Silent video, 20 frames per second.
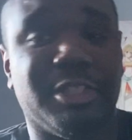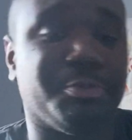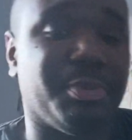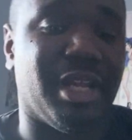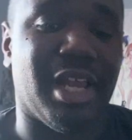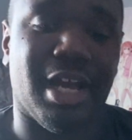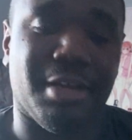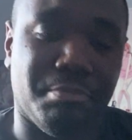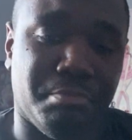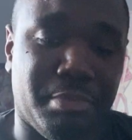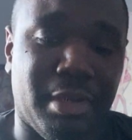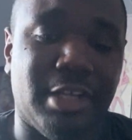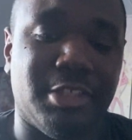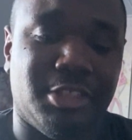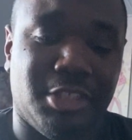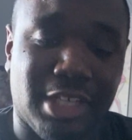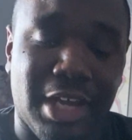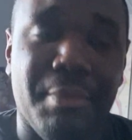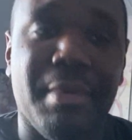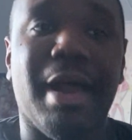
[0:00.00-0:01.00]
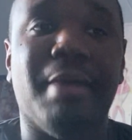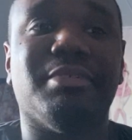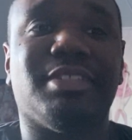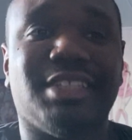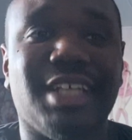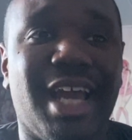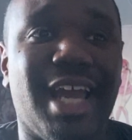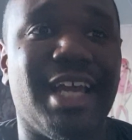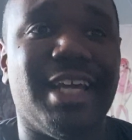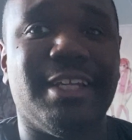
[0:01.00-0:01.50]
much, but you get what I'm
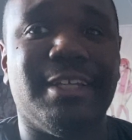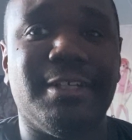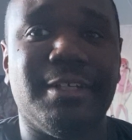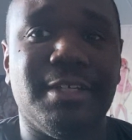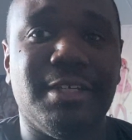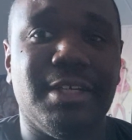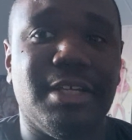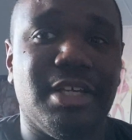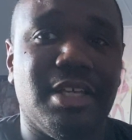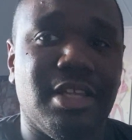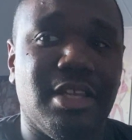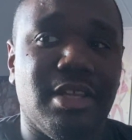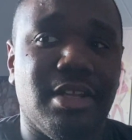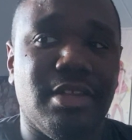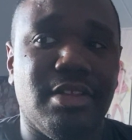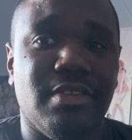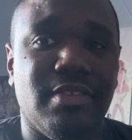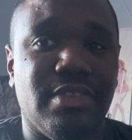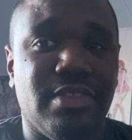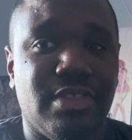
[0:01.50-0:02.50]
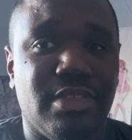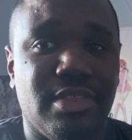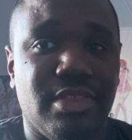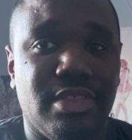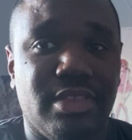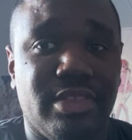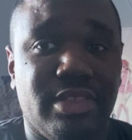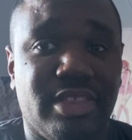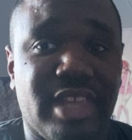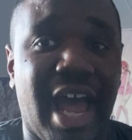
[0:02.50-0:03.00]
saying?
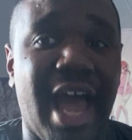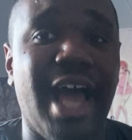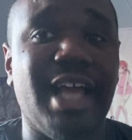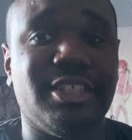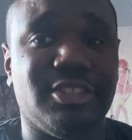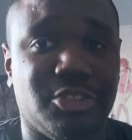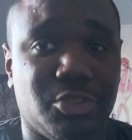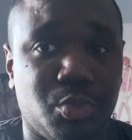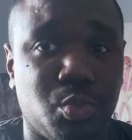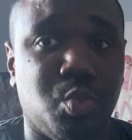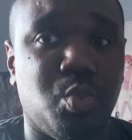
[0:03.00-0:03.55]
That's